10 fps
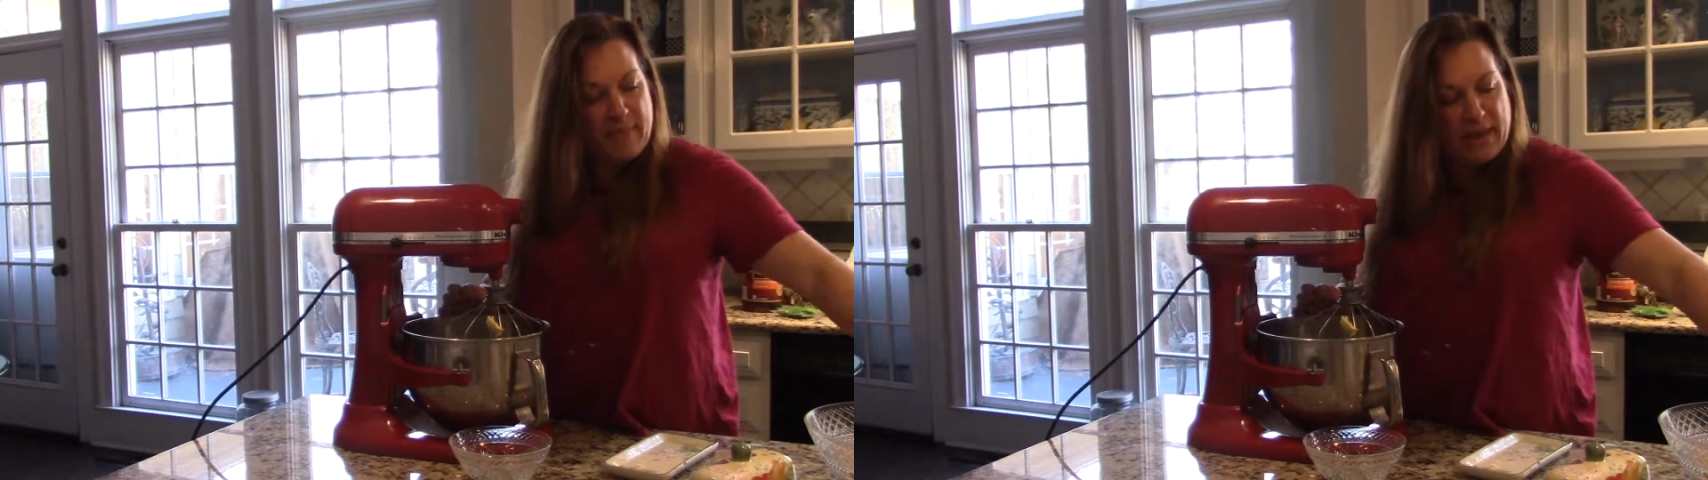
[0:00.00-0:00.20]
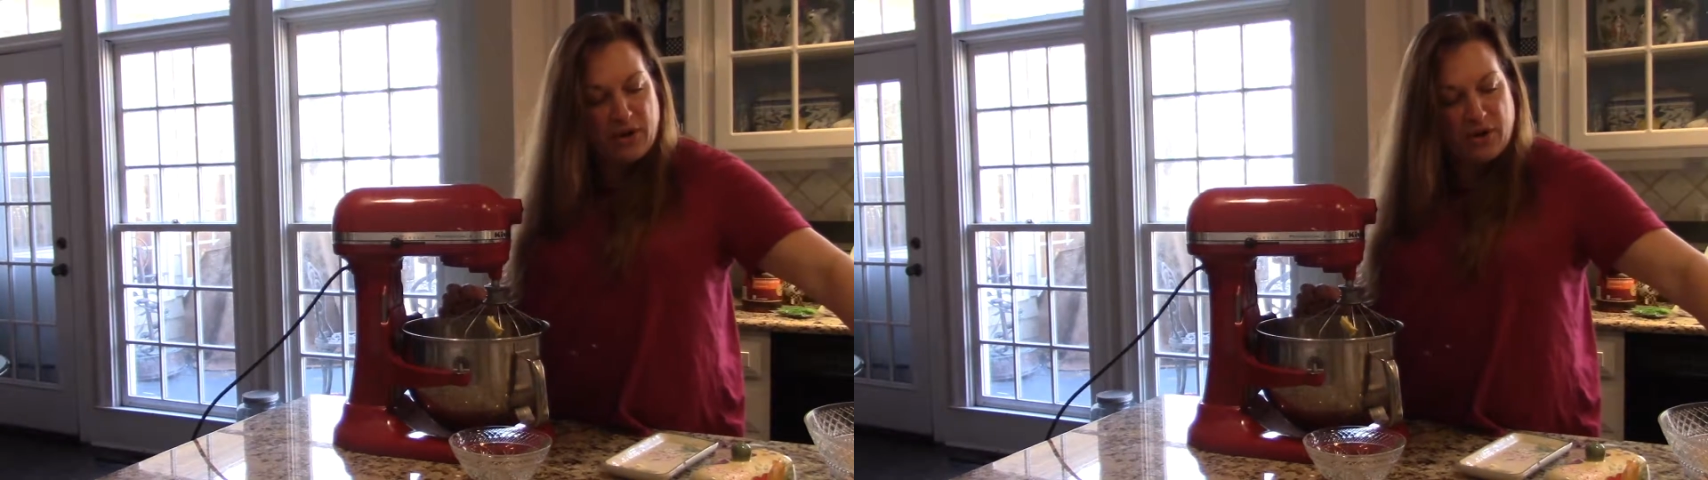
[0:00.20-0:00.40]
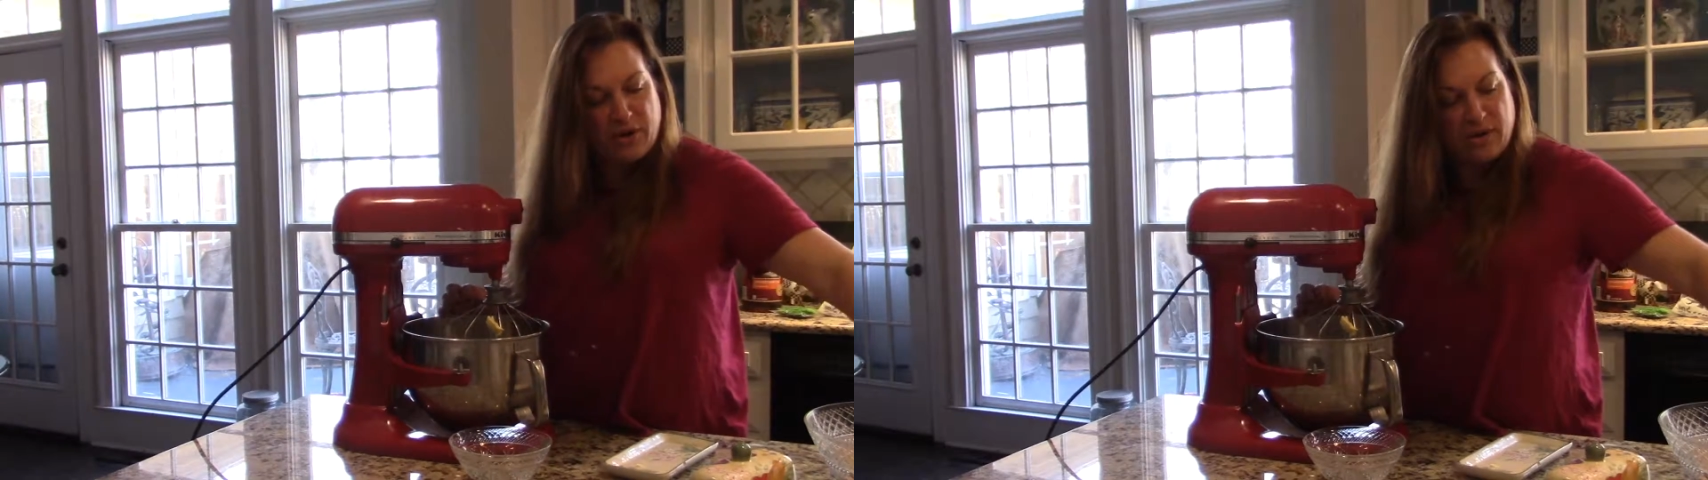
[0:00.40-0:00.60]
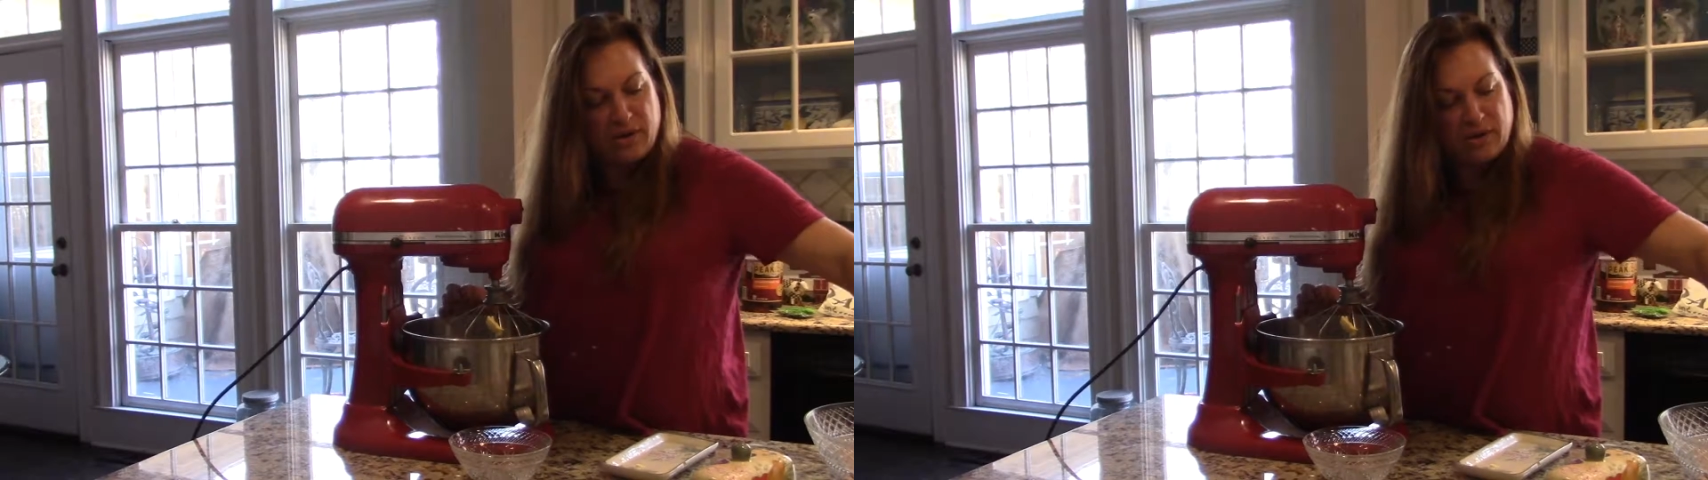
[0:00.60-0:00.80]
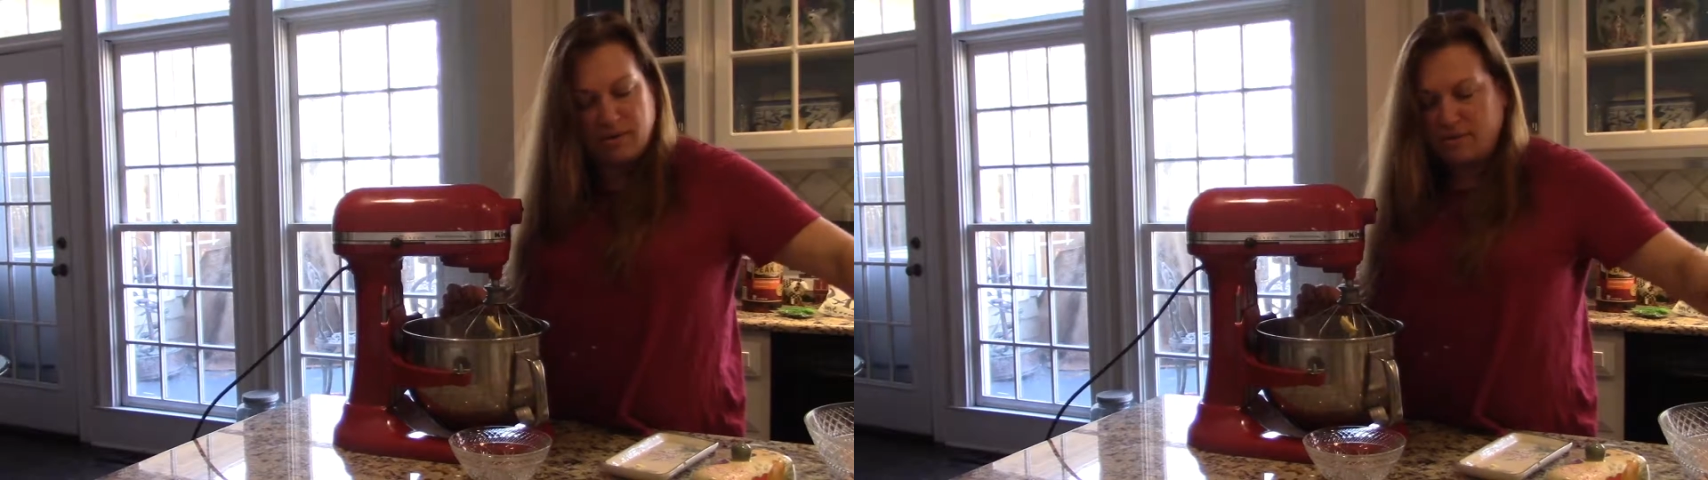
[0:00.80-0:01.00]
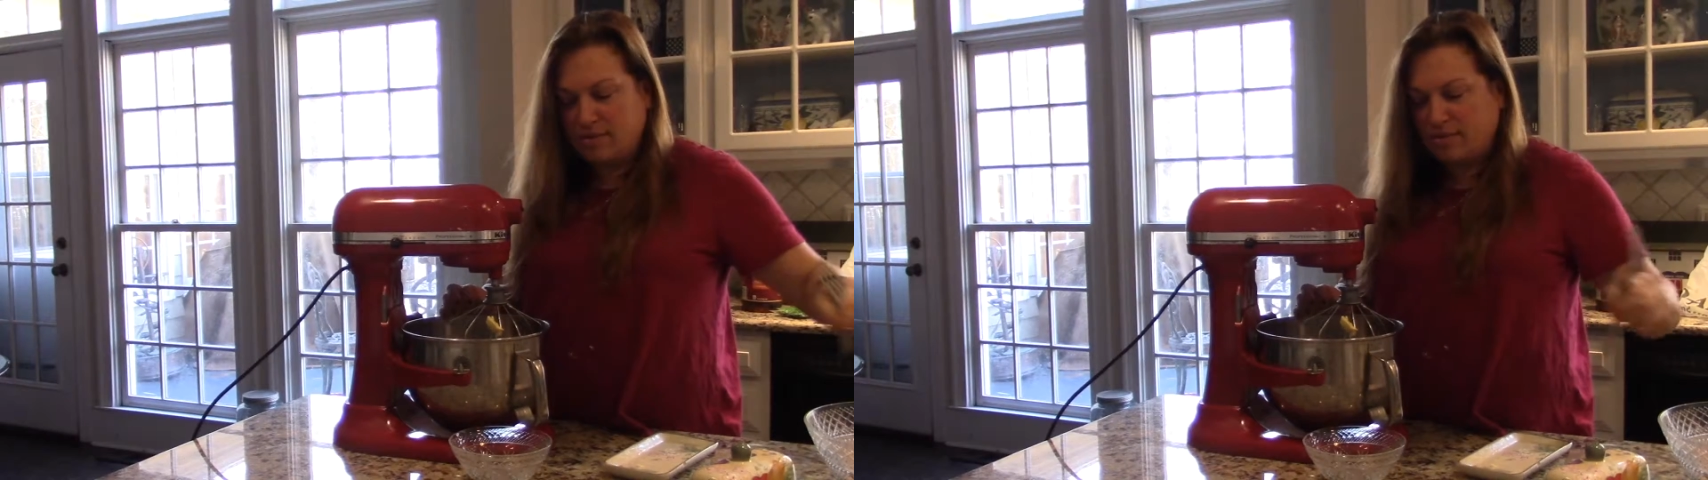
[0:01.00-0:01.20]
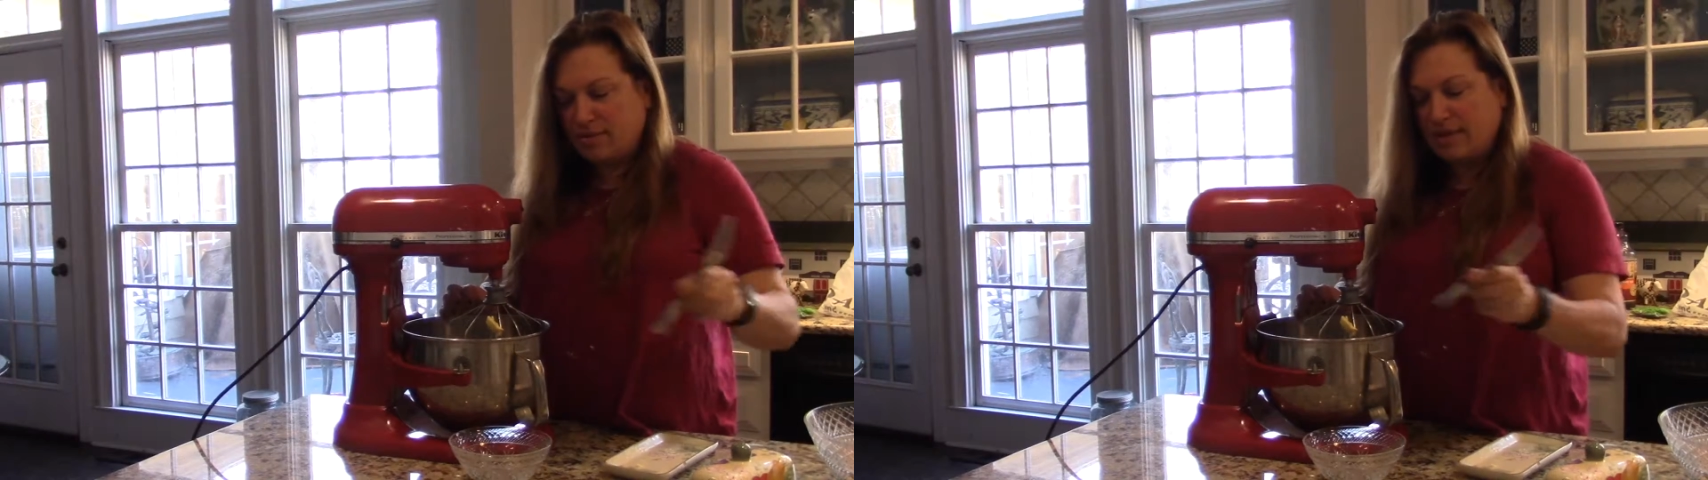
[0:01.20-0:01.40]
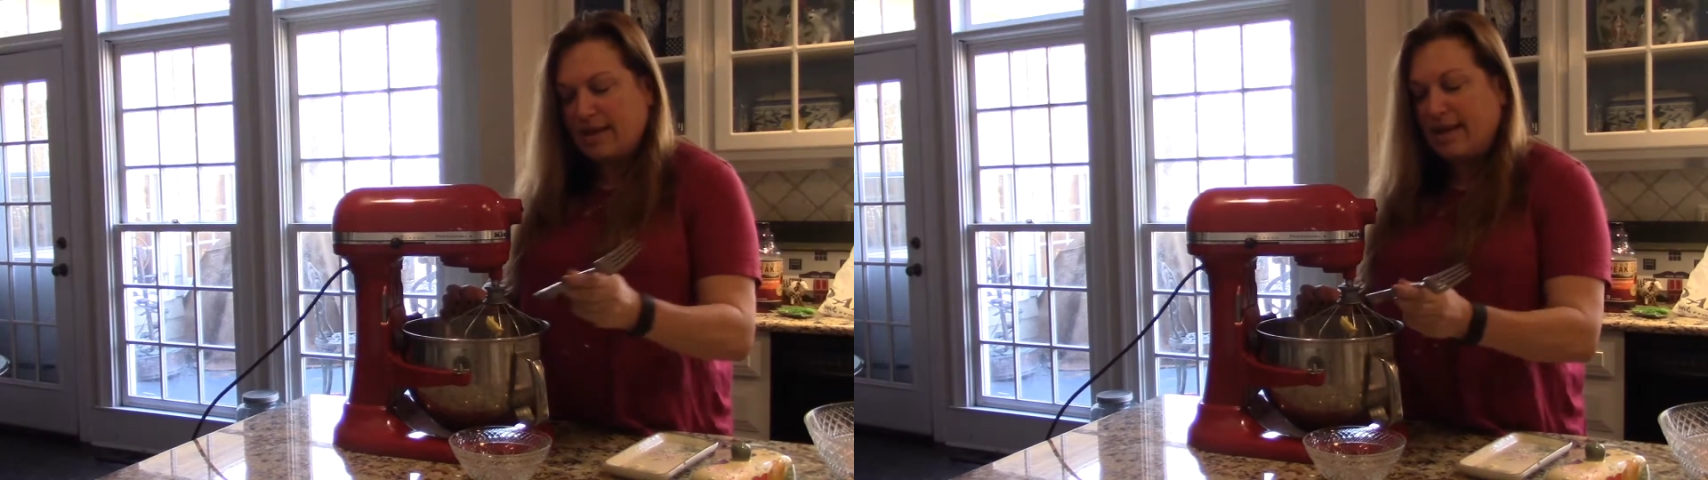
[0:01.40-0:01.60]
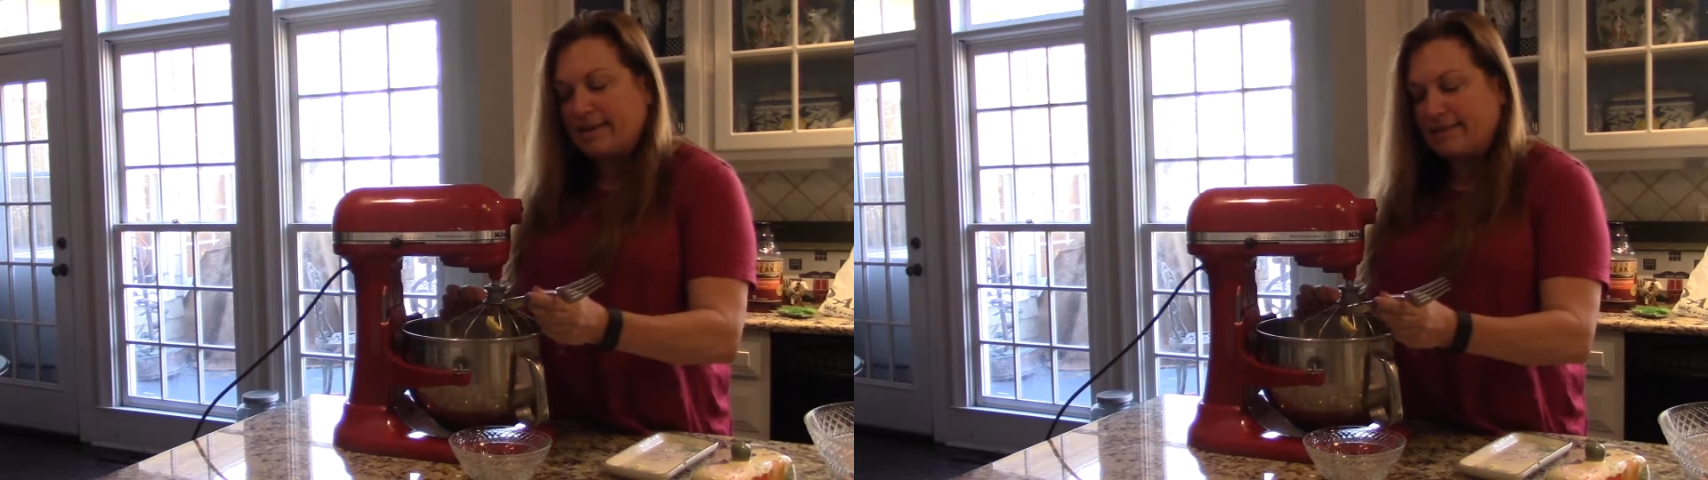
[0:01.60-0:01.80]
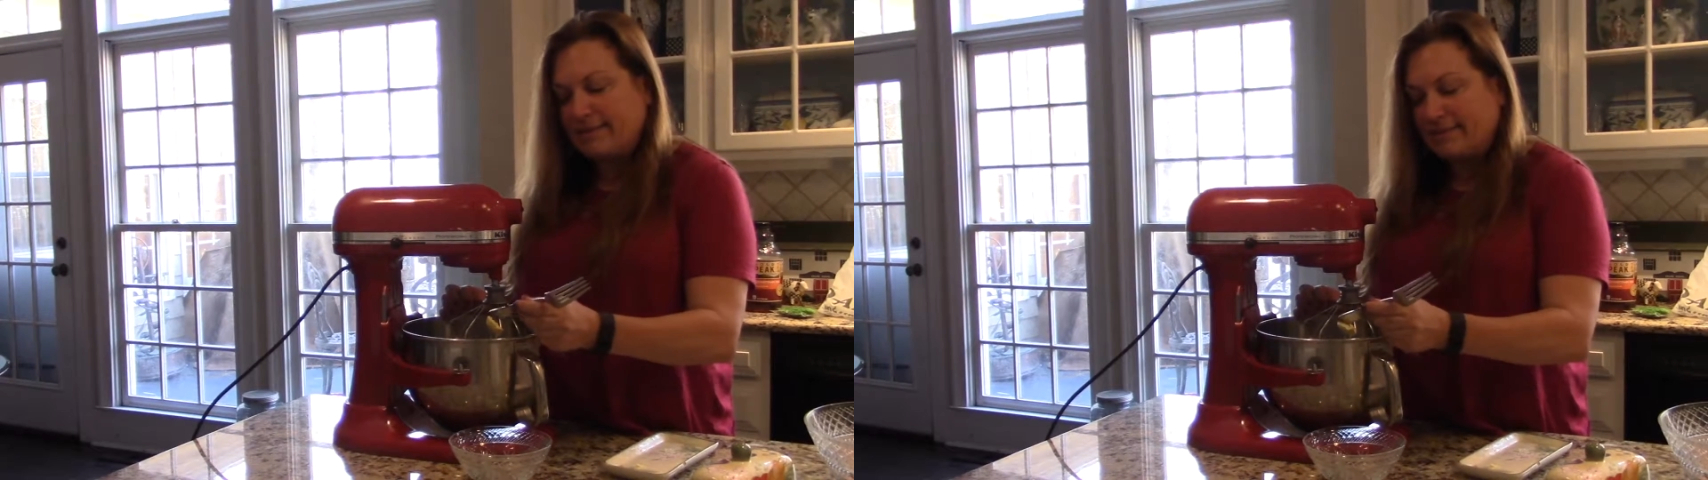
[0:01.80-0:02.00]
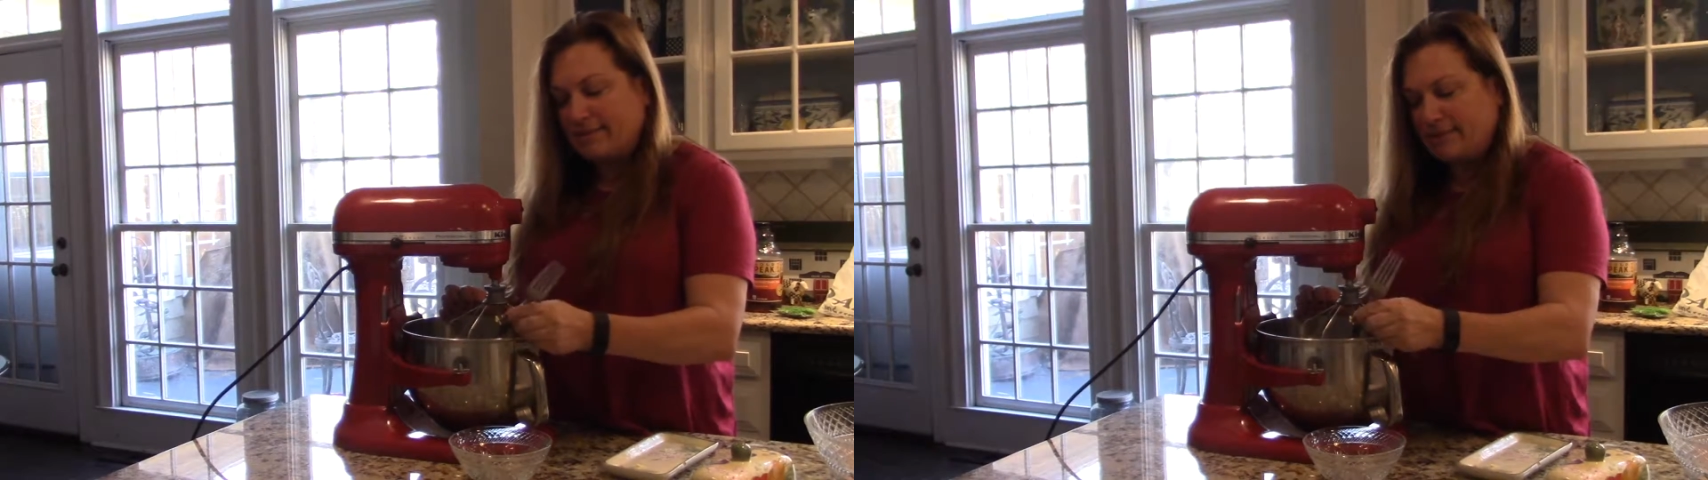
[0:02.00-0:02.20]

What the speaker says: better. I don't know.